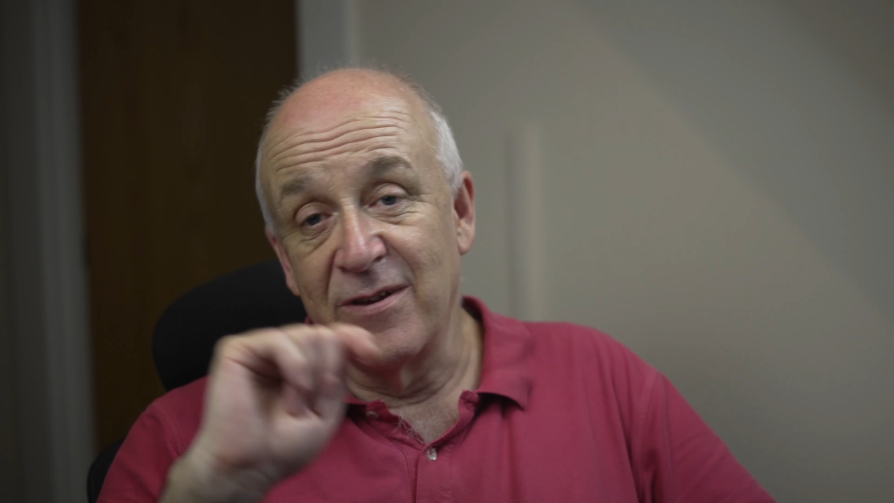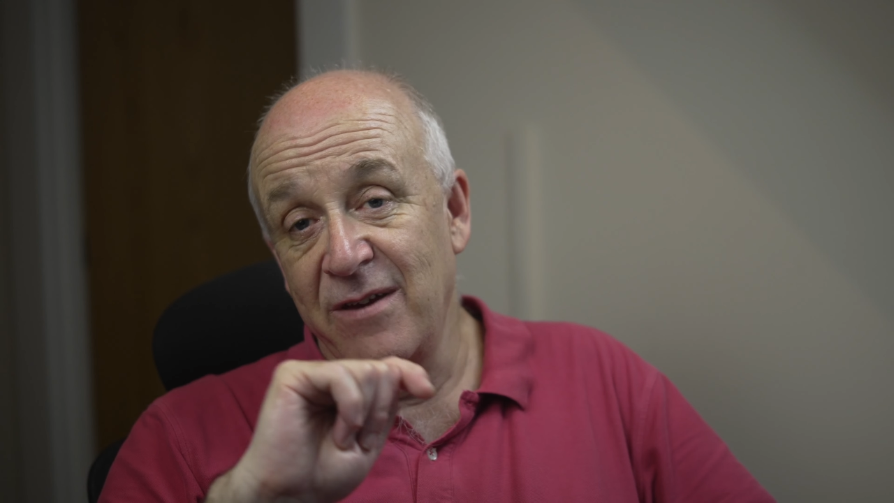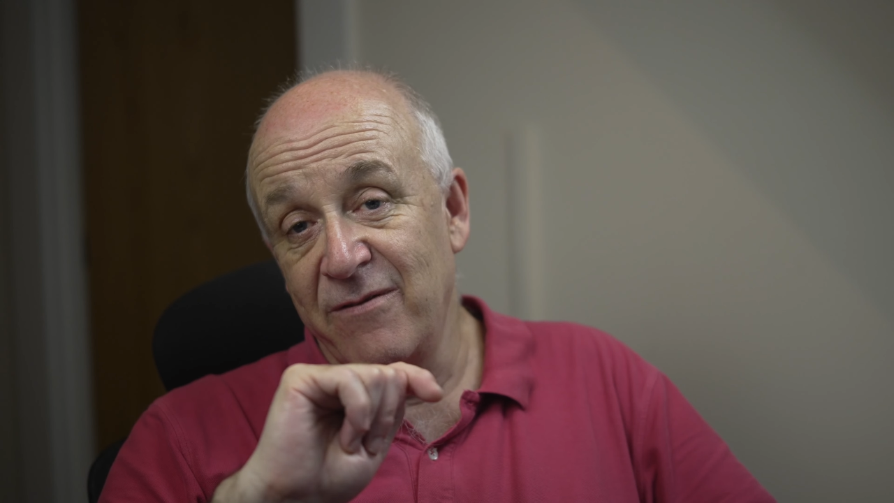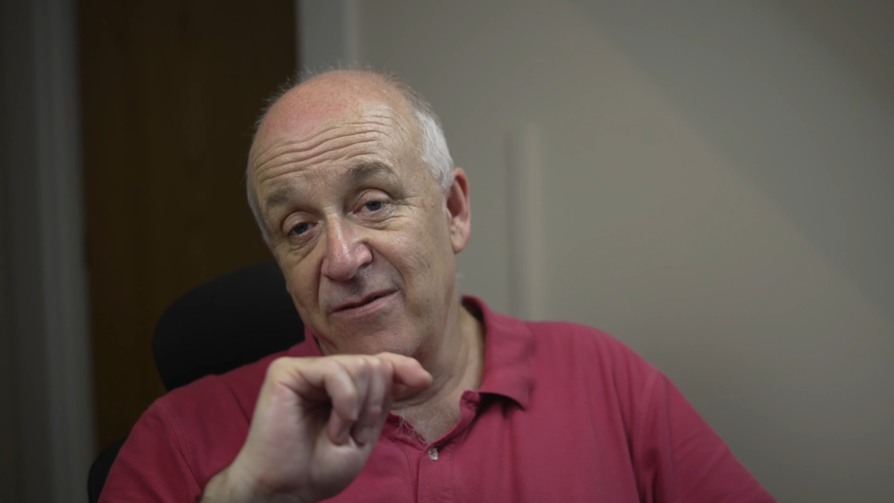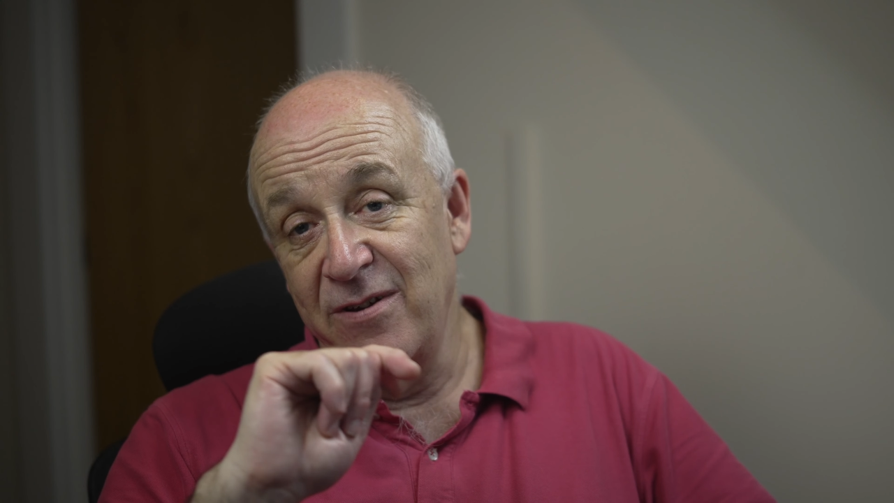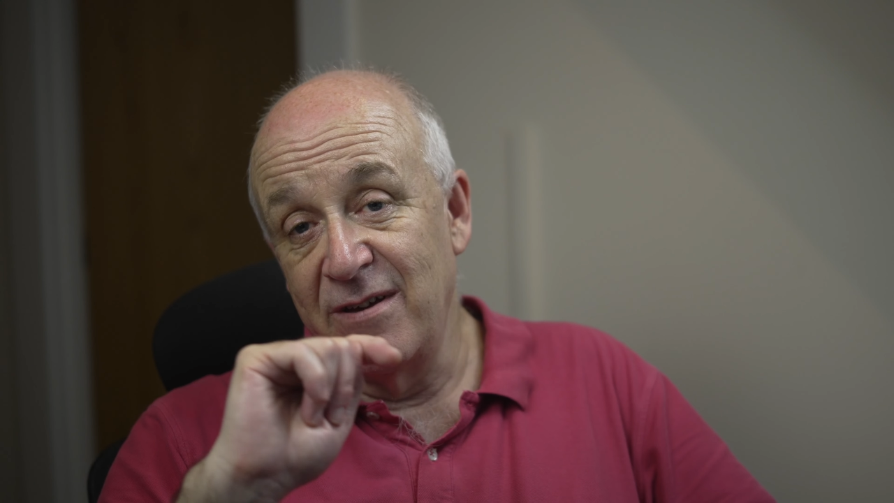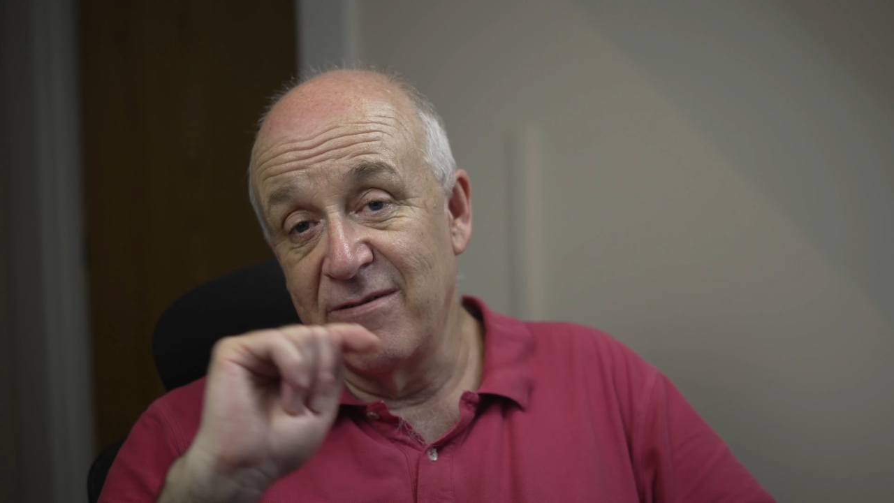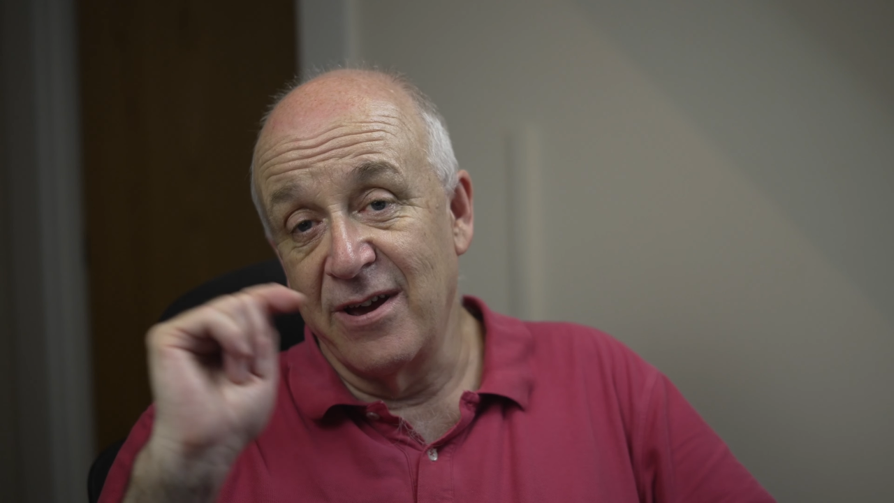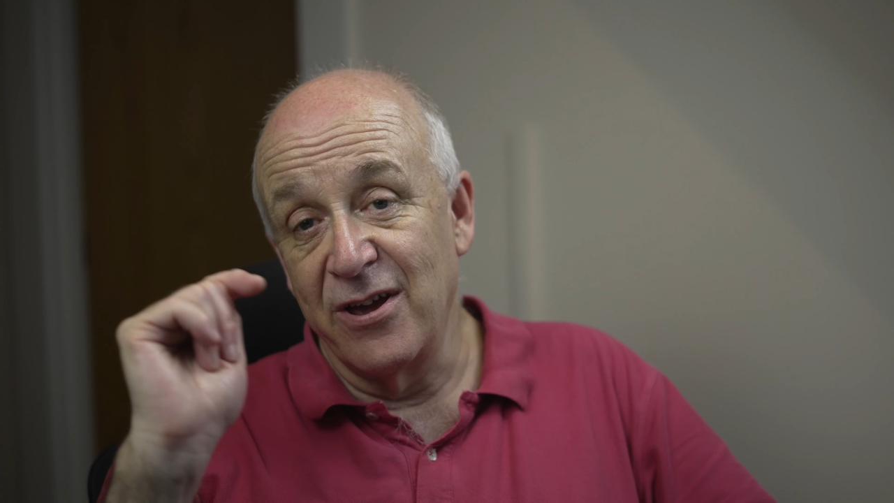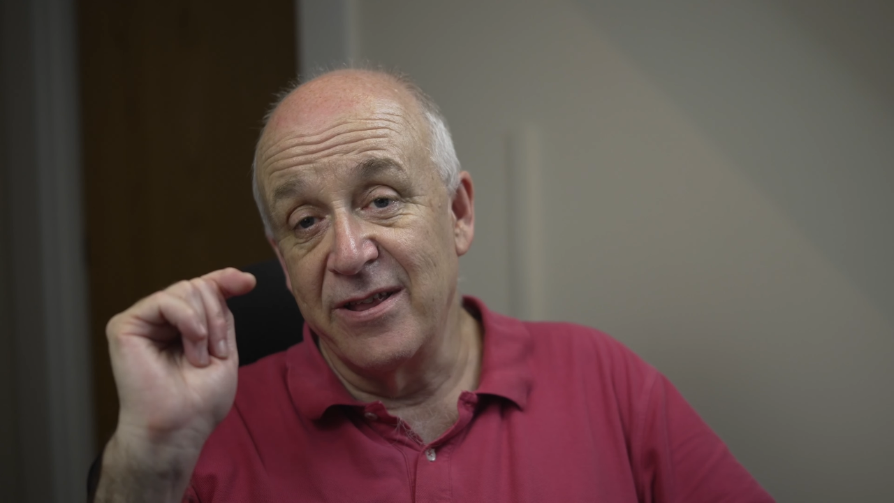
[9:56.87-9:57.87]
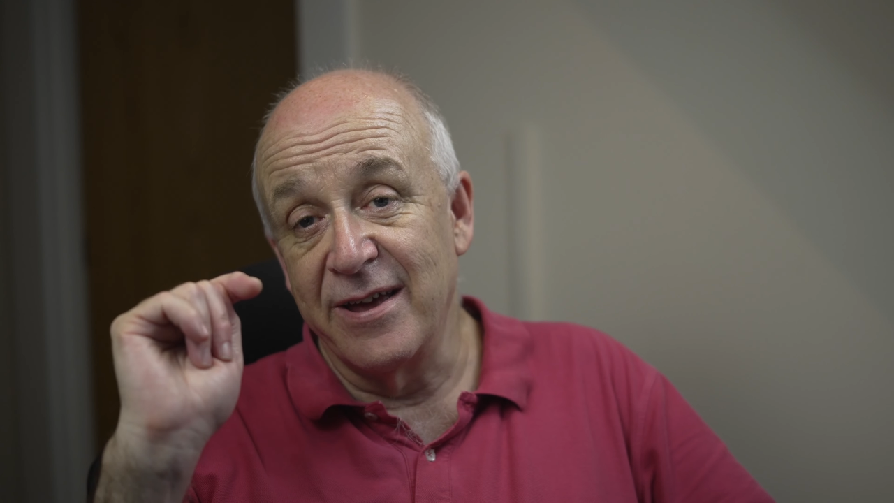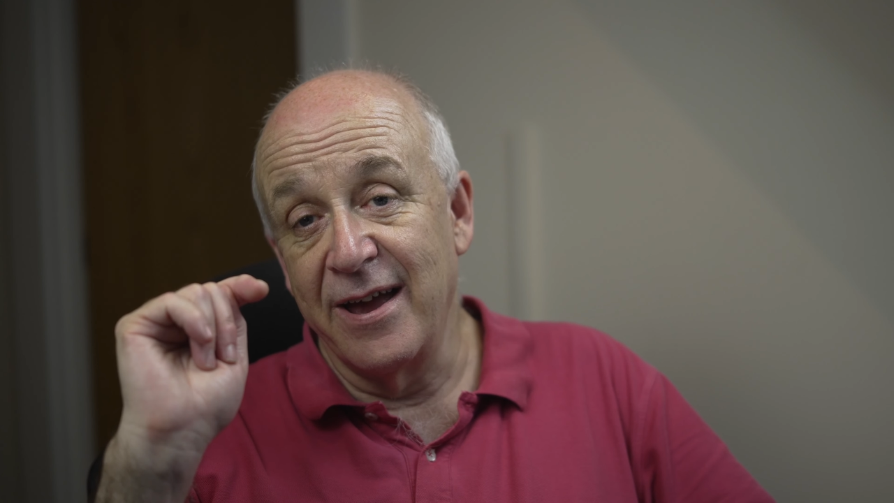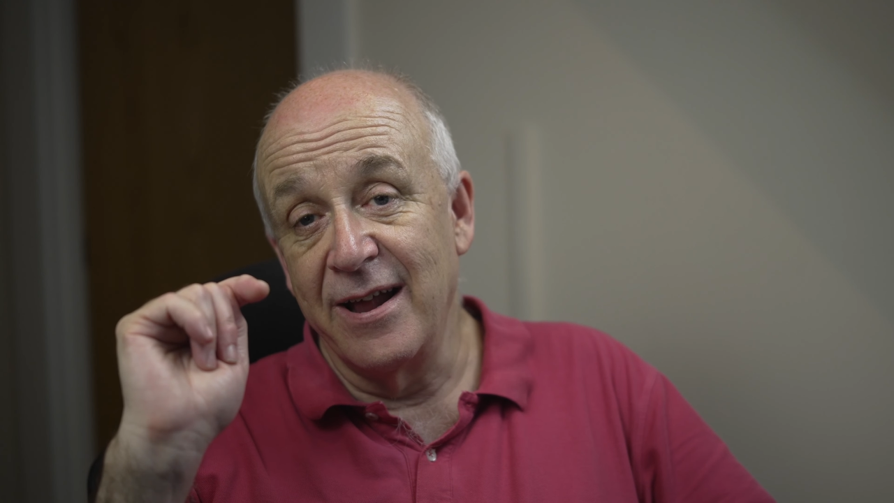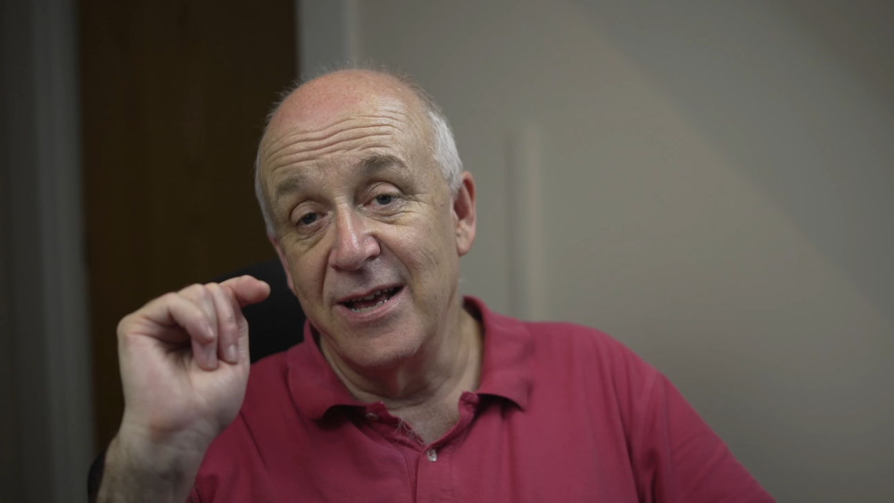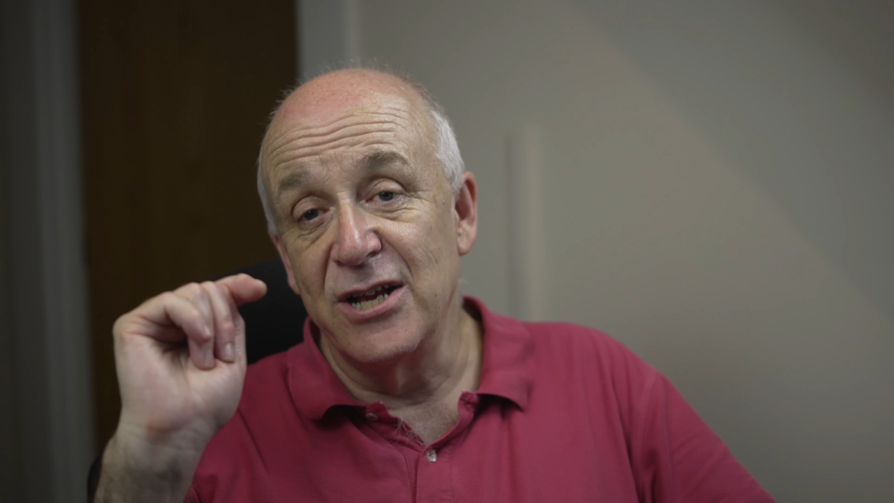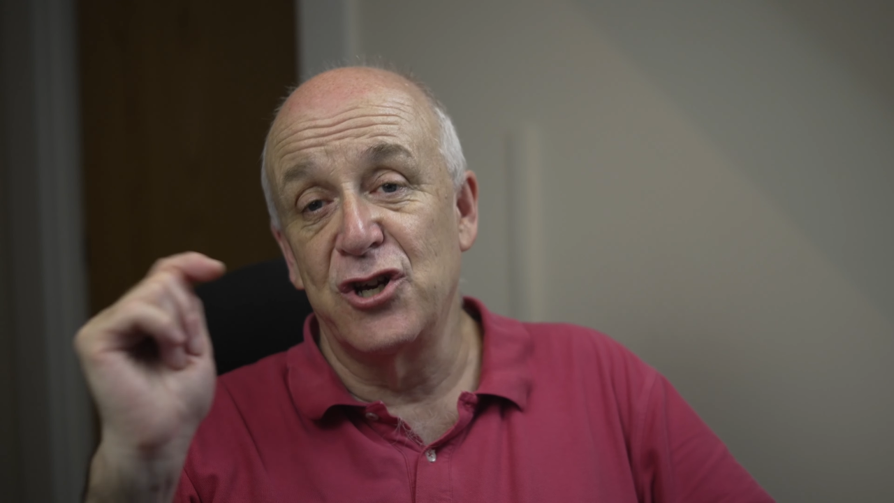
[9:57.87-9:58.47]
even if it is a daily